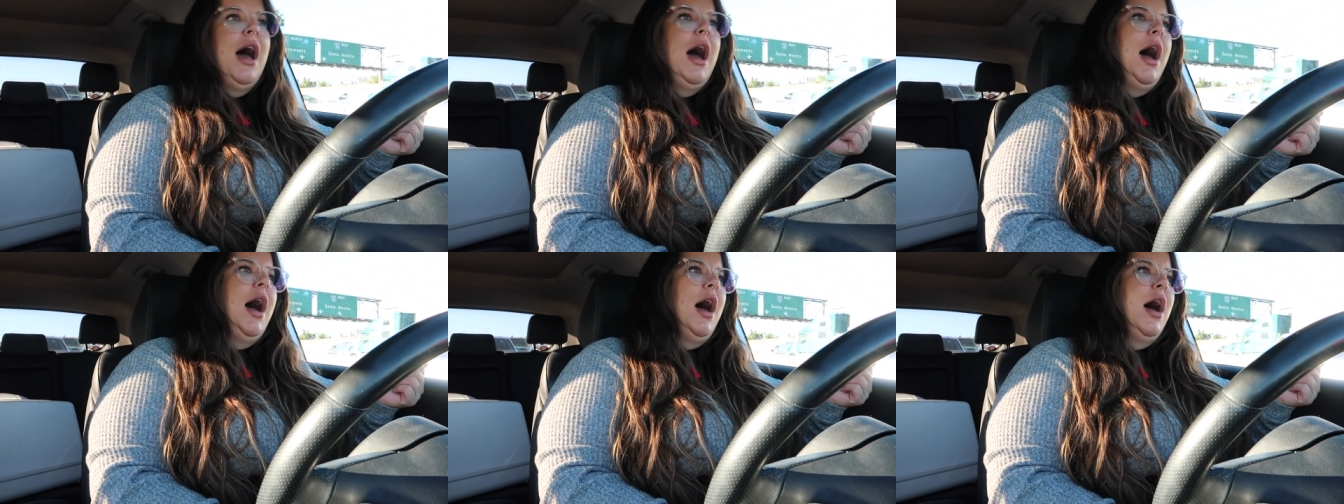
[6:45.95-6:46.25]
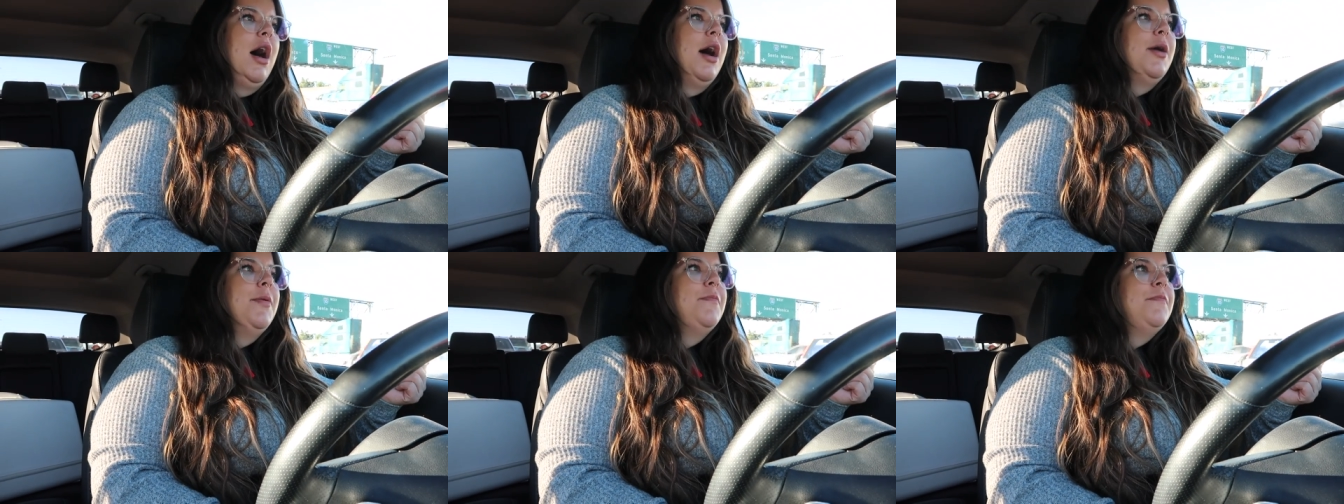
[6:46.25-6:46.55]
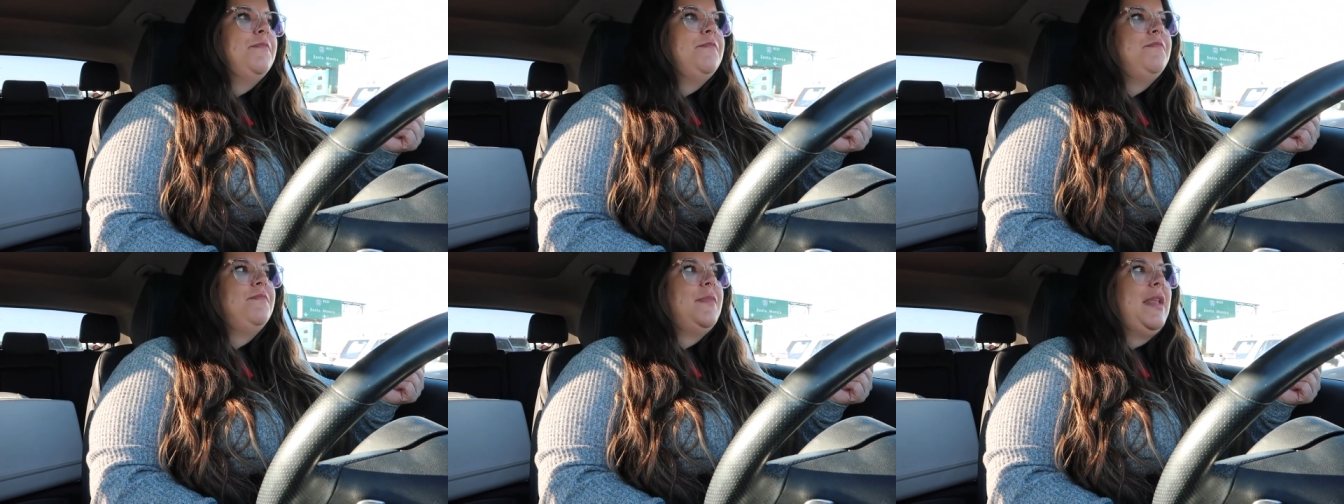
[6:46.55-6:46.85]

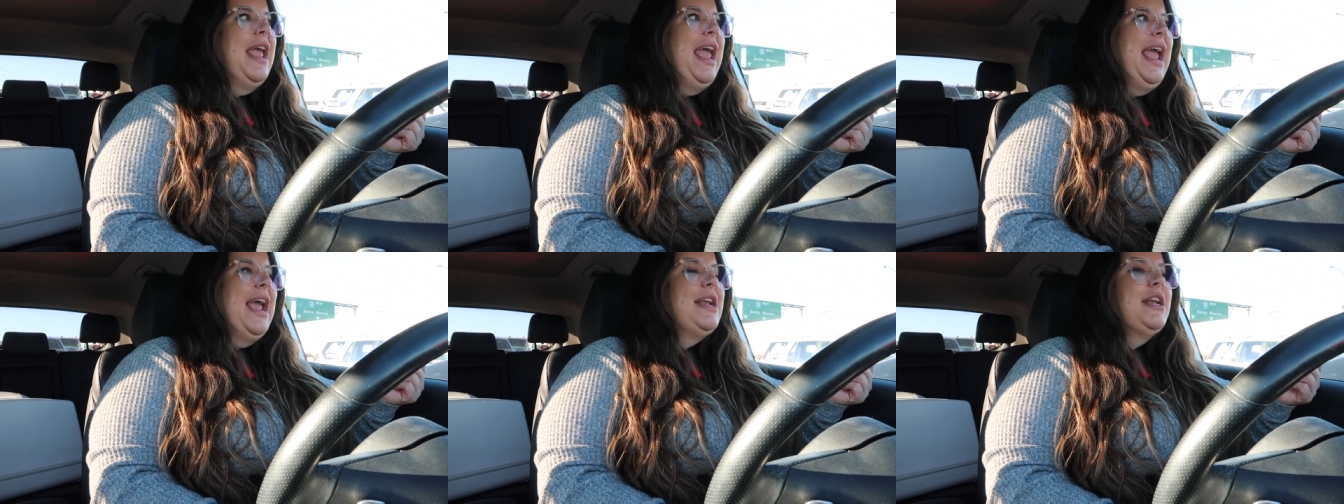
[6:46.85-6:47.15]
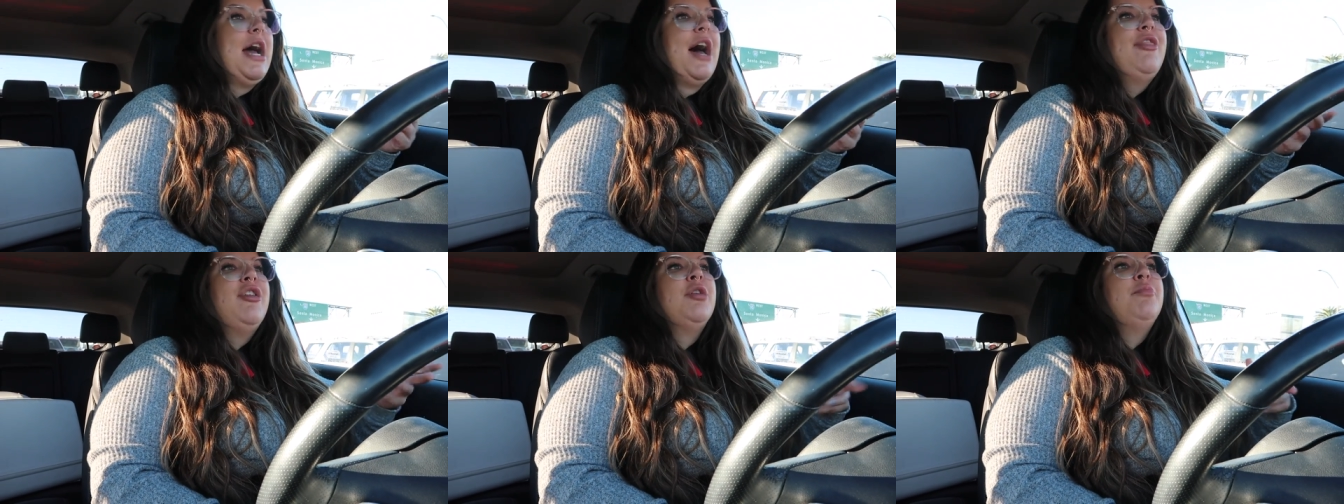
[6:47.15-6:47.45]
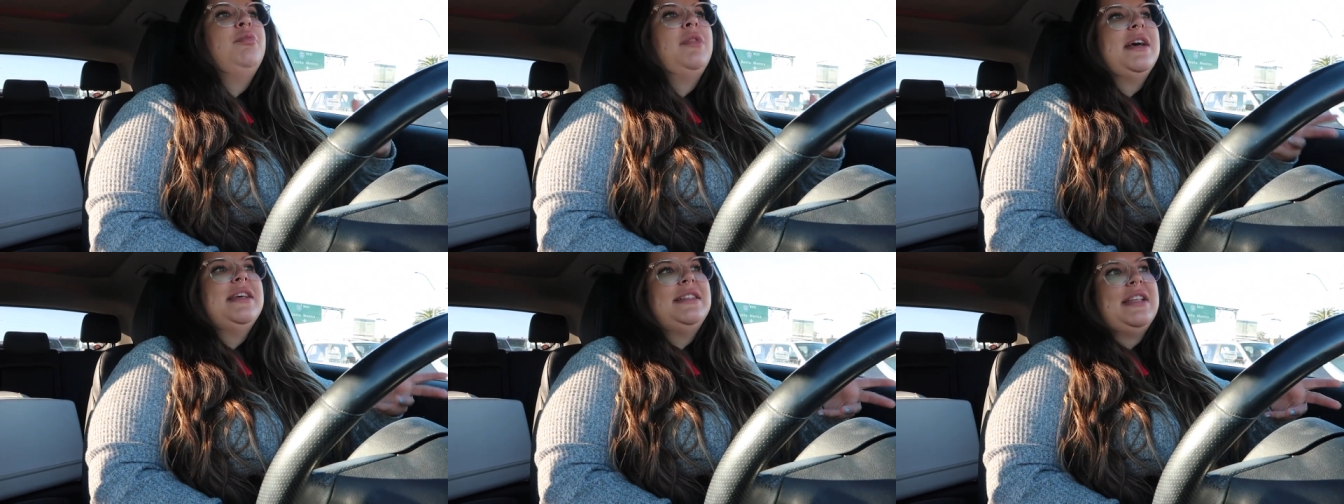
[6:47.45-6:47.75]
Um, and other
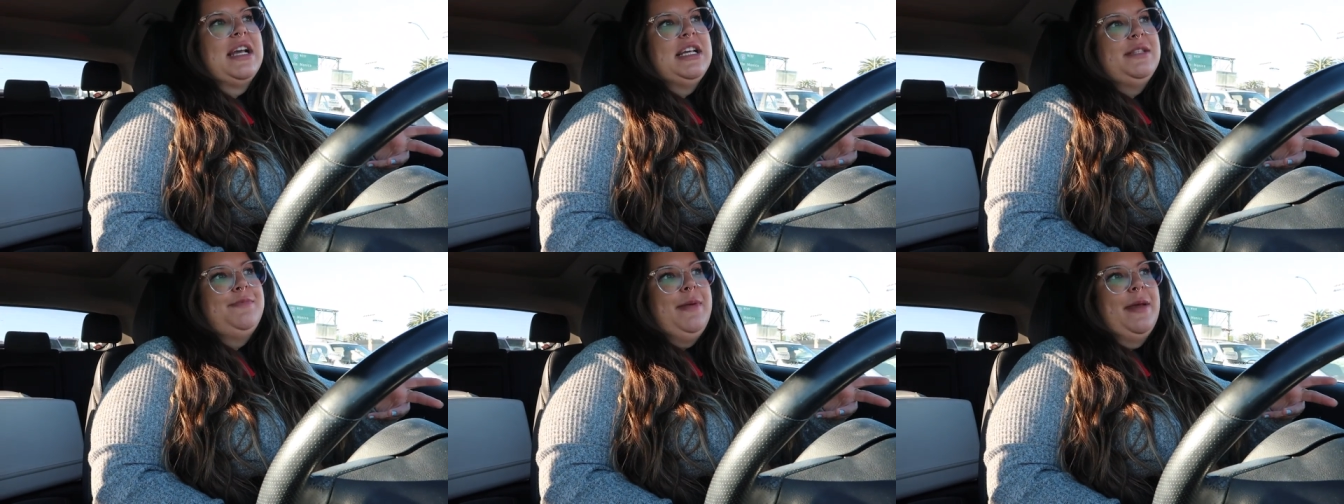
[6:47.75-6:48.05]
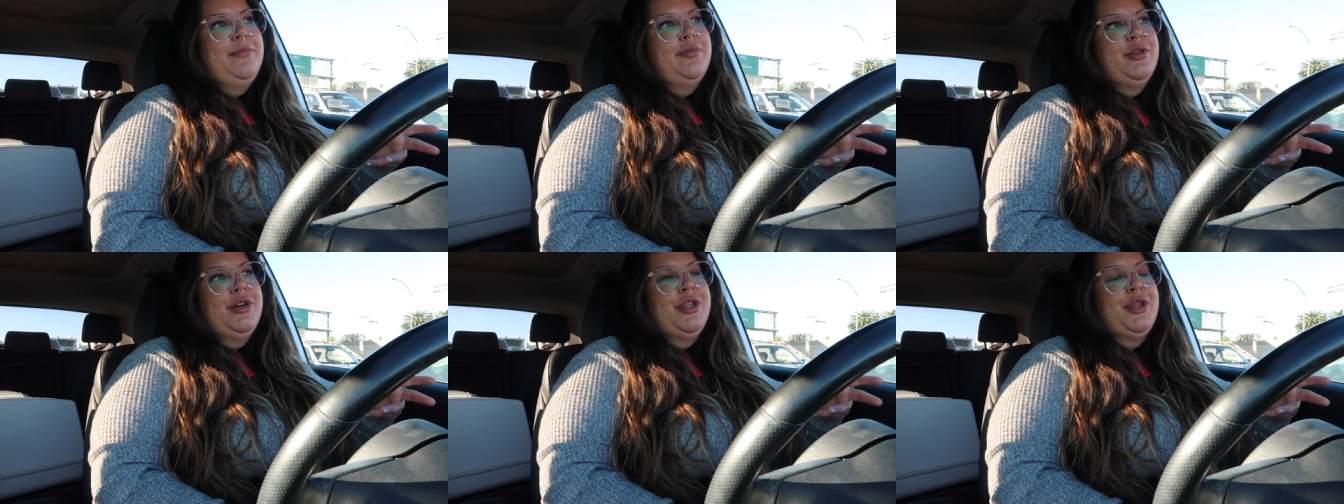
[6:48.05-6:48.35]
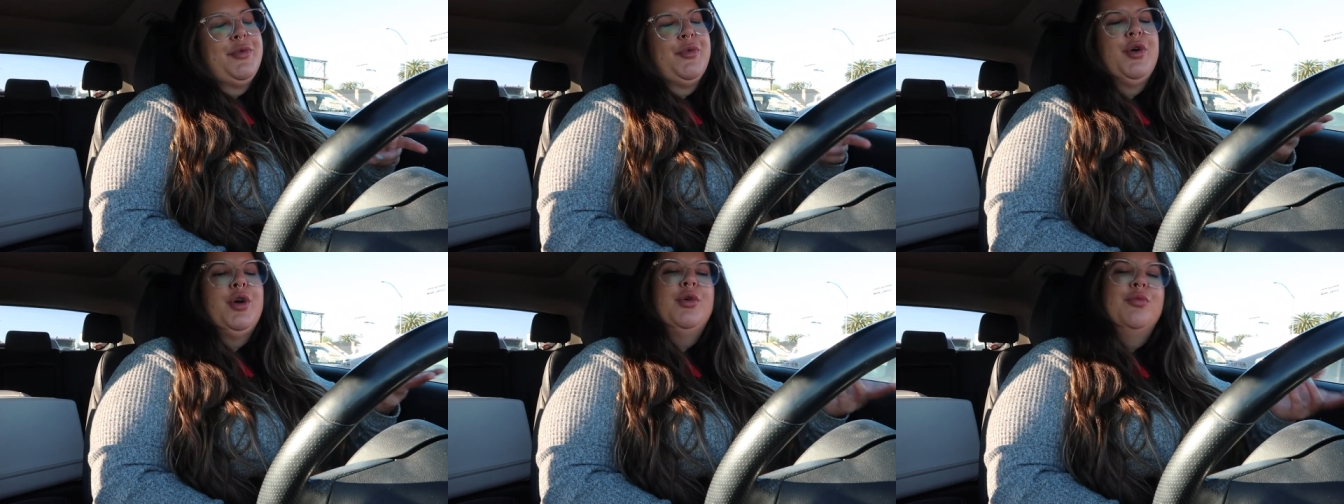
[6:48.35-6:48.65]
plus size people
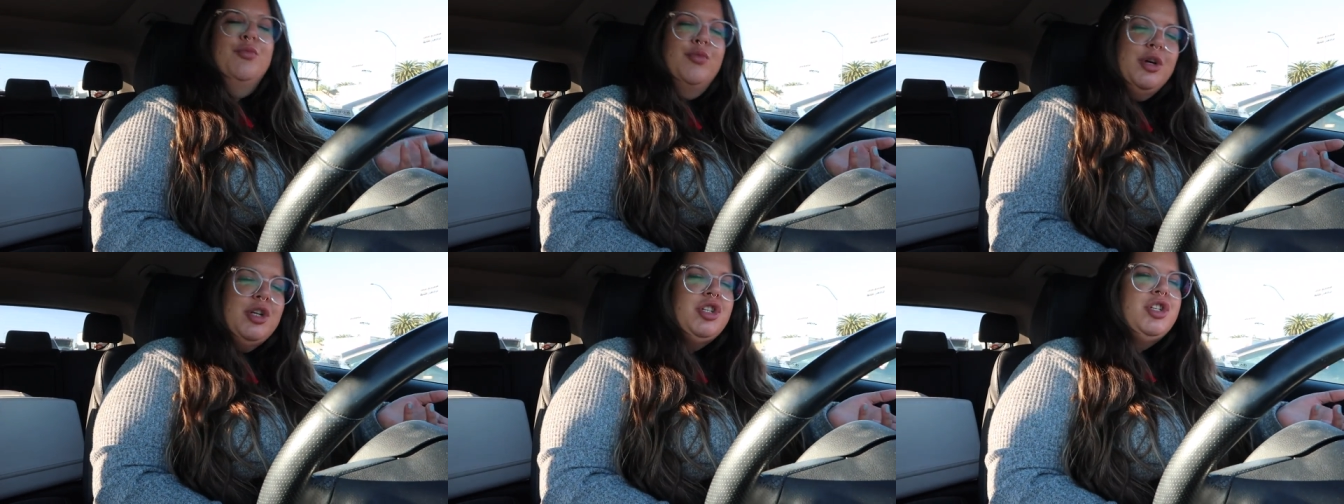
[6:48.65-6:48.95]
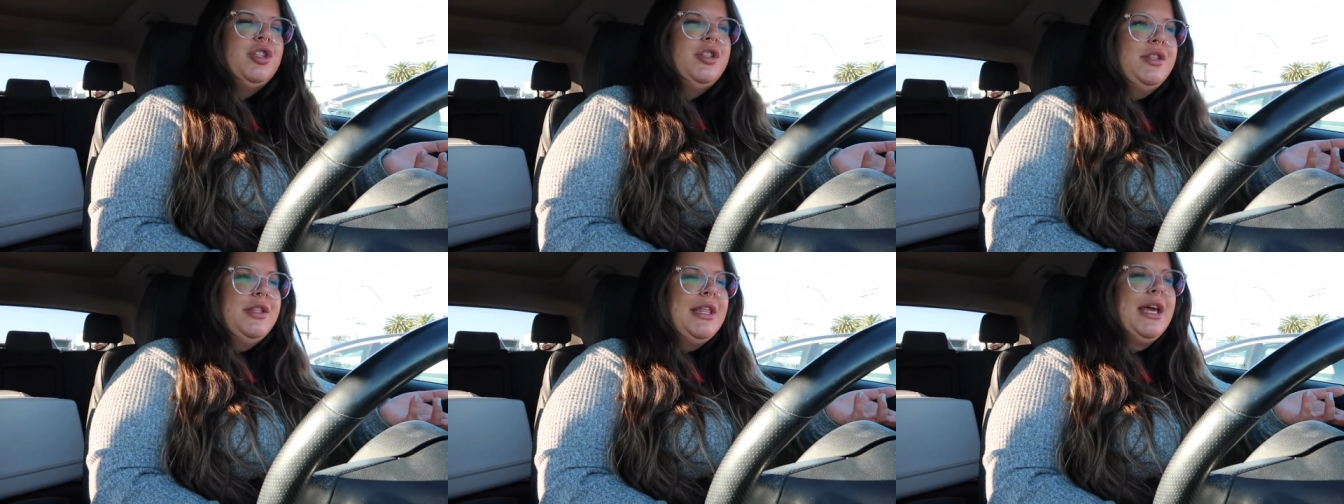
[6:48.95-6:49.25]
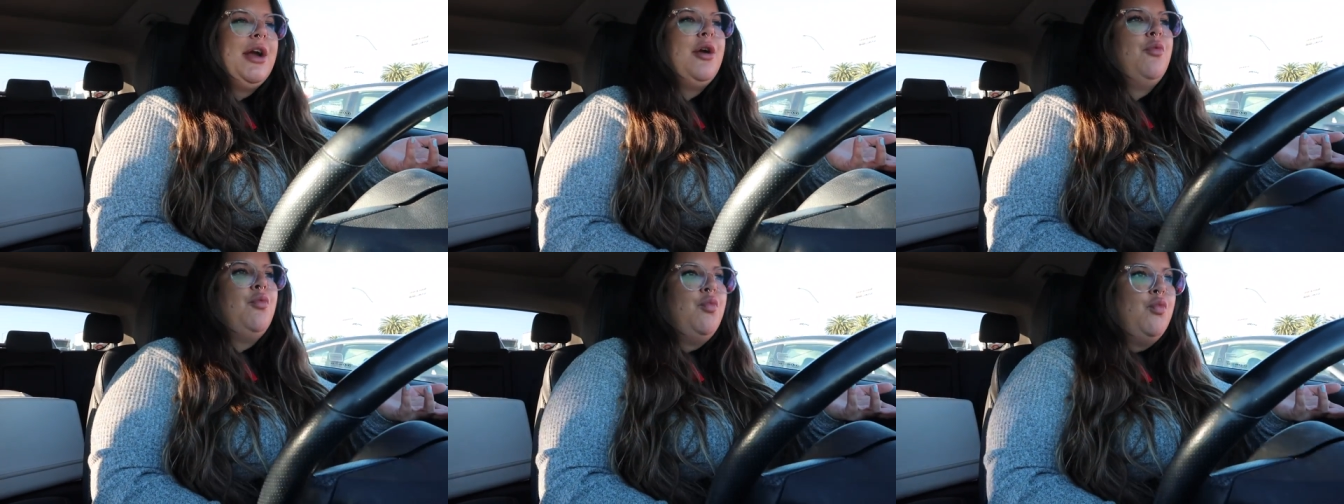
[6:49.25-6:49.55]
in the room, which
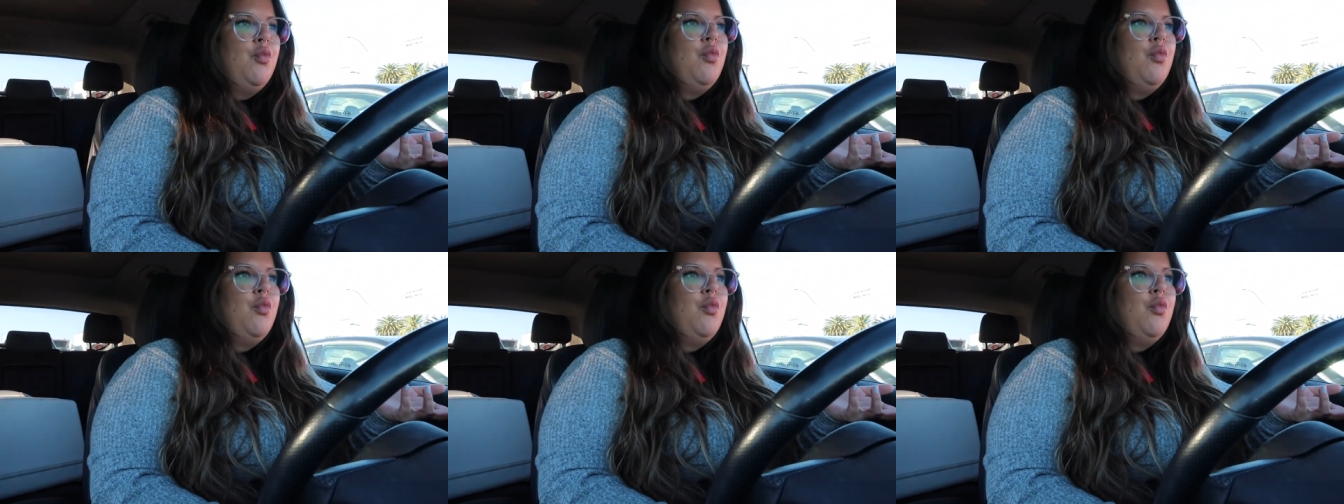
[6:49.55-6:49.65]
there